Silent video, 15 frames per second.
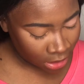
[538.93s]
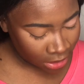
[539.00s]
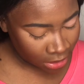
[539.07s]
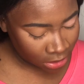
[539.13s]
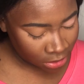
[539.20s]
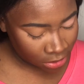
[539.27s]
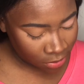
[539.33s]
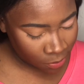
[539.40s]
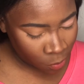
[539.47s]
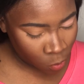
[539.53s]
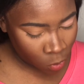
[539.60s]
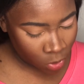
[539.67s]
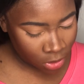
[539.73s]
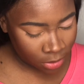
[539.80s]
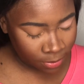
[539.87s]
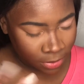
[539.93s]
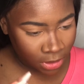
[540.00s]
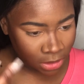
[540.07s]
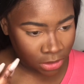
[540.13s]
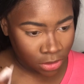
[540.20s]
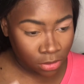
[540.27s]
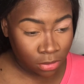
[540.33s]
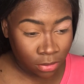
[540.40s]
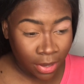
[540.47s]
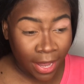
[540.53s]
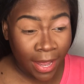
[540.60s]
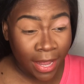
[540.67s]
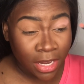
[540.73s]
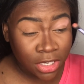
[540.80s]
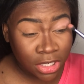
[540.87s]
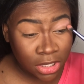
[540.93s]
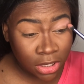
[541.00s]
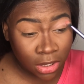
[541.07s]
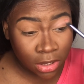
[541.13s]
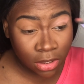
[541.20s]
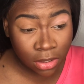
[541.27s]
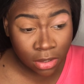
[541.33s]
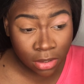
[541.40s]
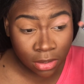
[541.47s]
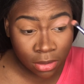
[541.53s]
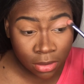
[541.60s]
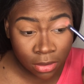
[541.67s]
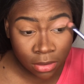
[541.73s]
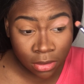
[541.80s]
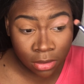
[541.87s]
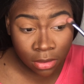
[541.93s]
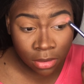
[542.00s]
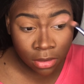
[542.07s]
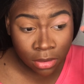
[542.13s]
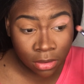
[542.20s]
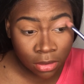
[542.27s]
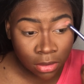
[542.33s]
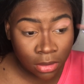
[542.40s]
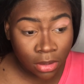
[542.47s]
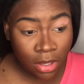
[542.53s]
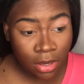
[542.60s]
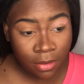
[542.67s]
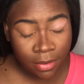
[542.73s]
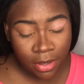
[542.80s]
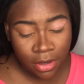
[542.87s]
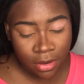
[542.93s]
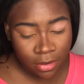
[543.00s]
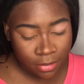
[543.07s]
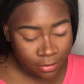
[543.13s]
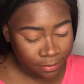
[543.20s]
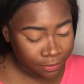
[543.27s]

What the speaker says: I need some warmth. It's too ashy. There we go.